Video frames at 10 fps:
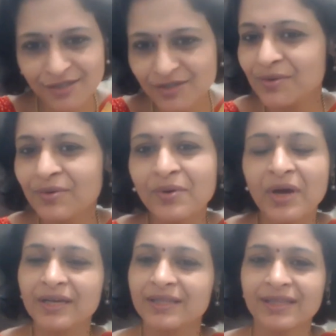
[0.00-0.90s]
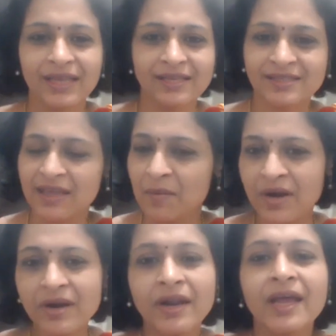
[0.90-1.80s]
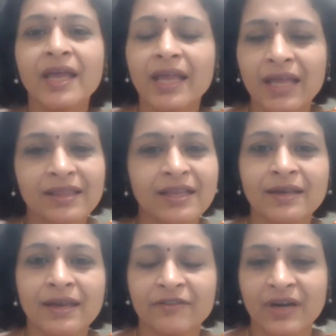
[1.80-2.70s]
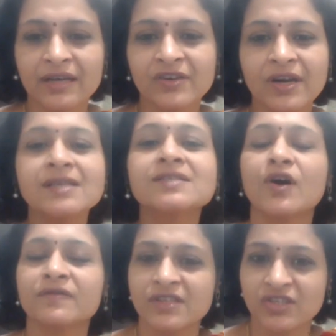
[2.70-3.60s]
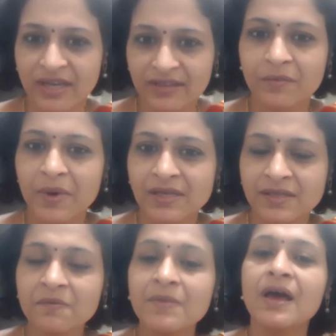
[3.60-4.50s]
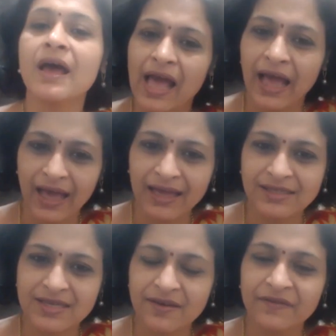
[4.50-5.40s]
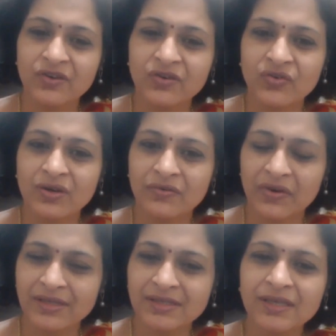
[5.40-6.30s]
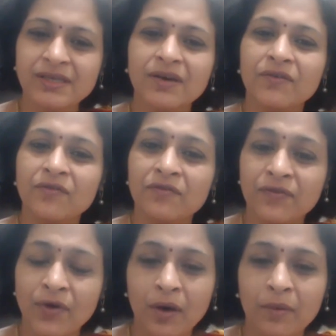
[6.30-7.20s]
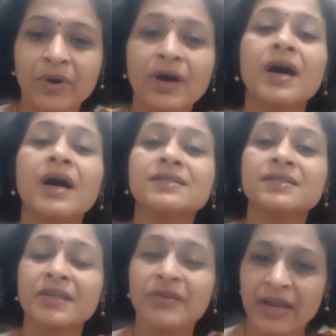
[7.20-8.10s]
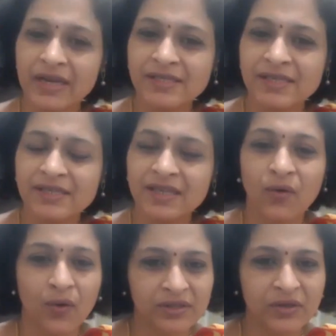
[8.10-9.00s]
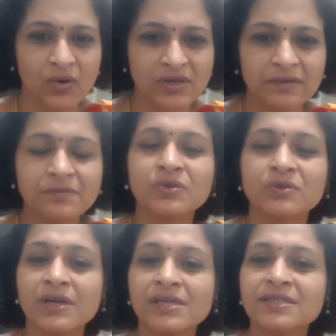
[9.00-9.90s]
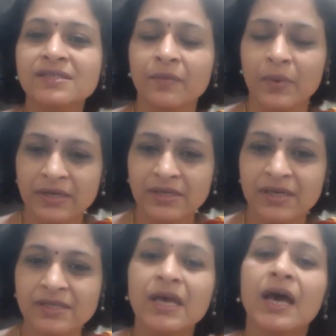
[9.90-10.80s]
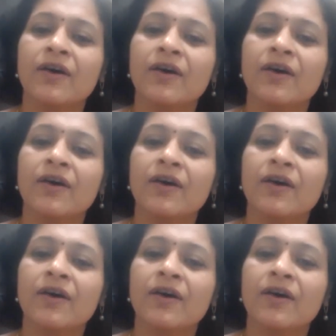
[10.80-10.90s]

to the summer in the Navratras of the Chaitra Masam, and we transit from the rainy season or the autumn to the winters